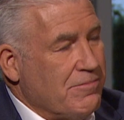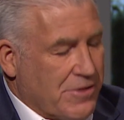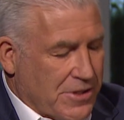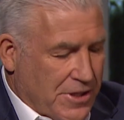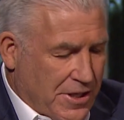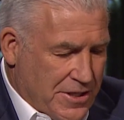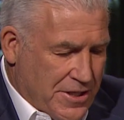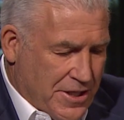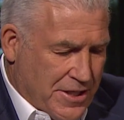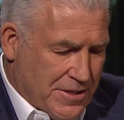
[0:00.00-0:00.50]

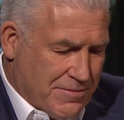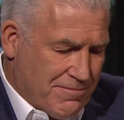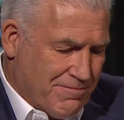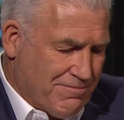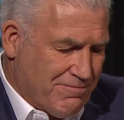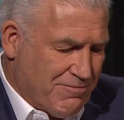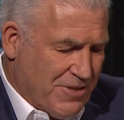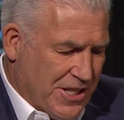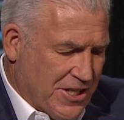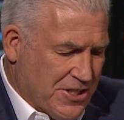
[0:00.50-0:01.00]
you know, you
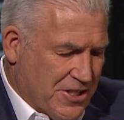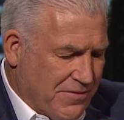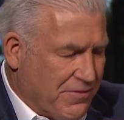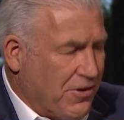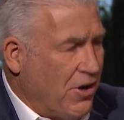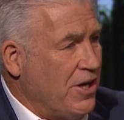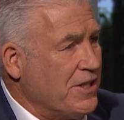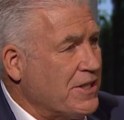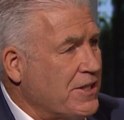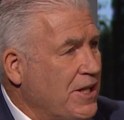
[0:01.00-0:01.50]
can
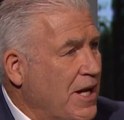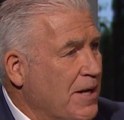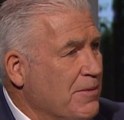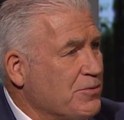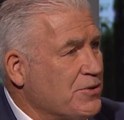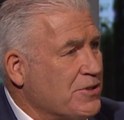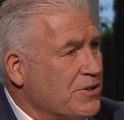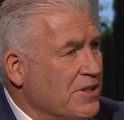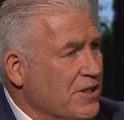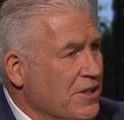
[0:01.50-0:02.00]
divide
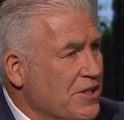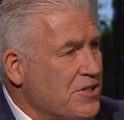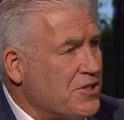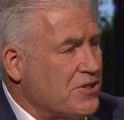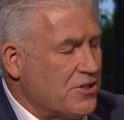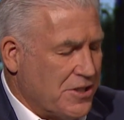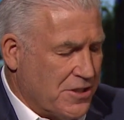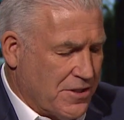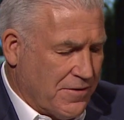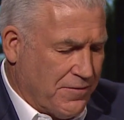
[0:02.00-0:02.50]
clubs and
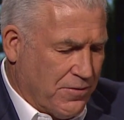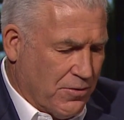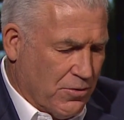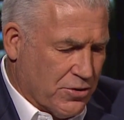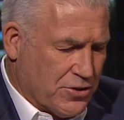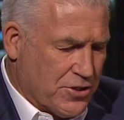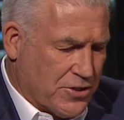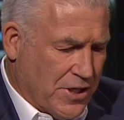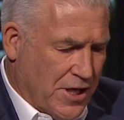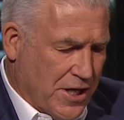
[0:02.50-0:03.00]
lists into
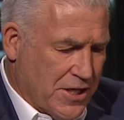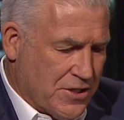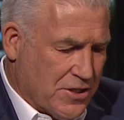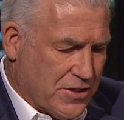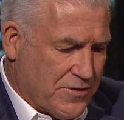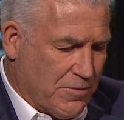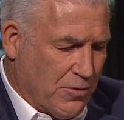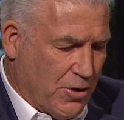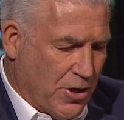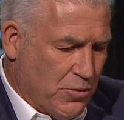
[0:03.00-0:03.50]
four
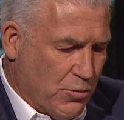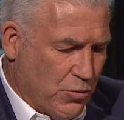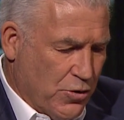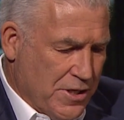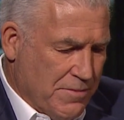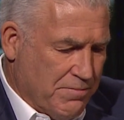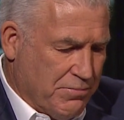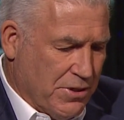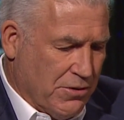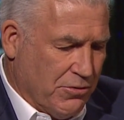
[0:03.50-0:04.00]
stages for mine:
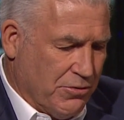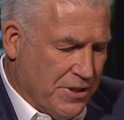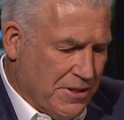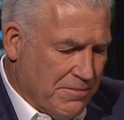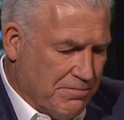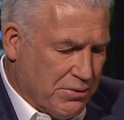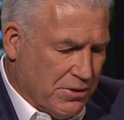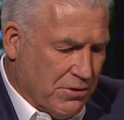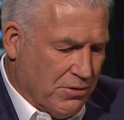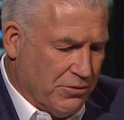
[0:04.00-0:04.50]

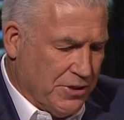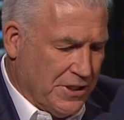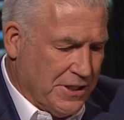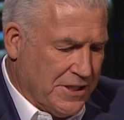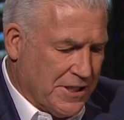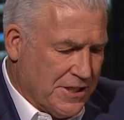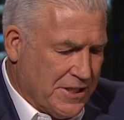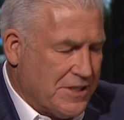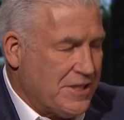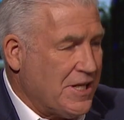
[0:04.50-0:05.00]
rebuilding,
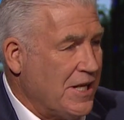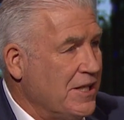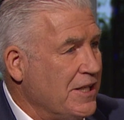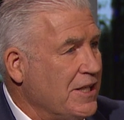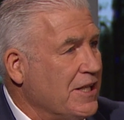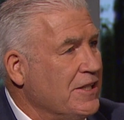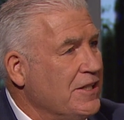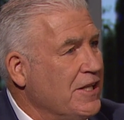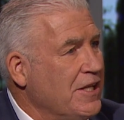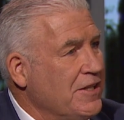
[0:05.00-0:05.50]
building,
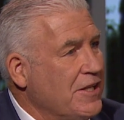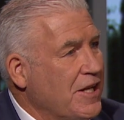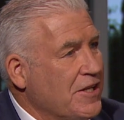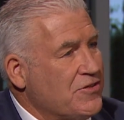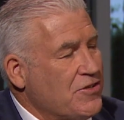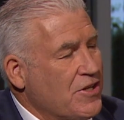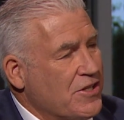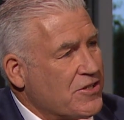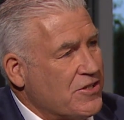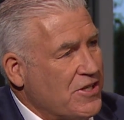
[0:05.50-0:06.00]
contending, and then
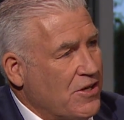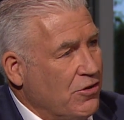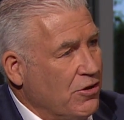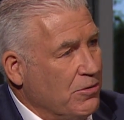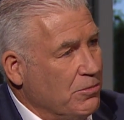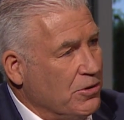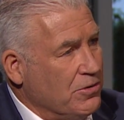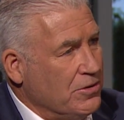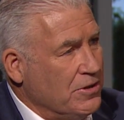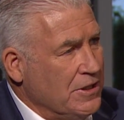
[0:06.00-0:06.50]
that's a
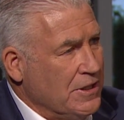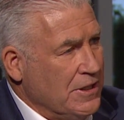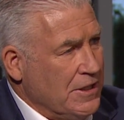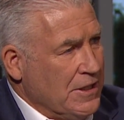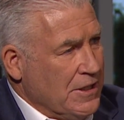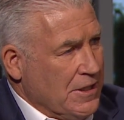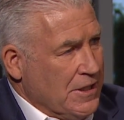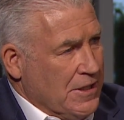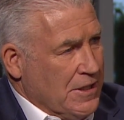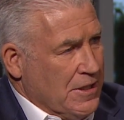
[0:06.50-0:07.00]
terrible
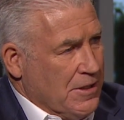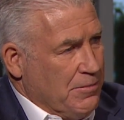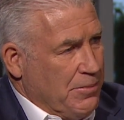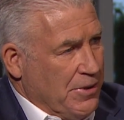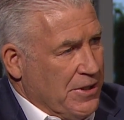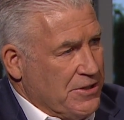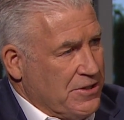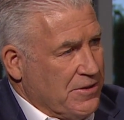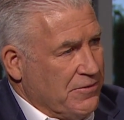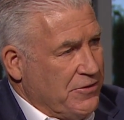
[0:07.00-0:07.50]

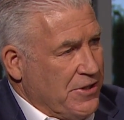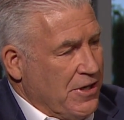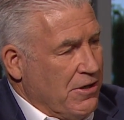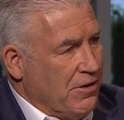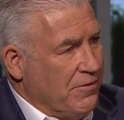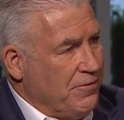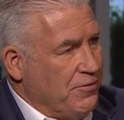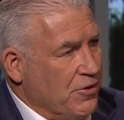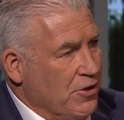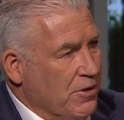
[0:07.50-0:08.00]
piece of
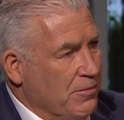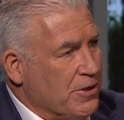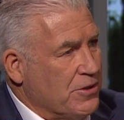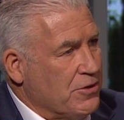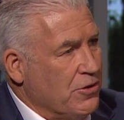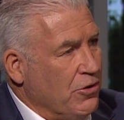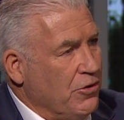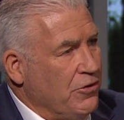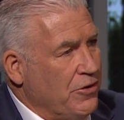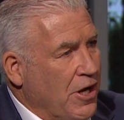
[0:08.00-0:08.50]
terra firma
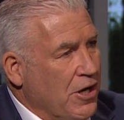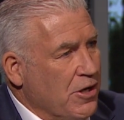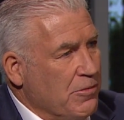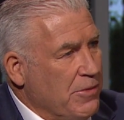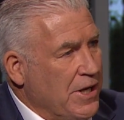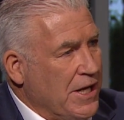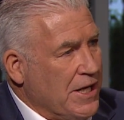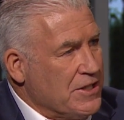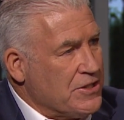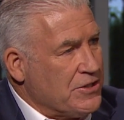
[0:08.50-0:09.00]
called no
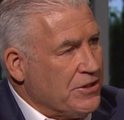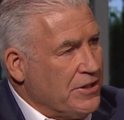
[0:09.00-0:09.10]
man's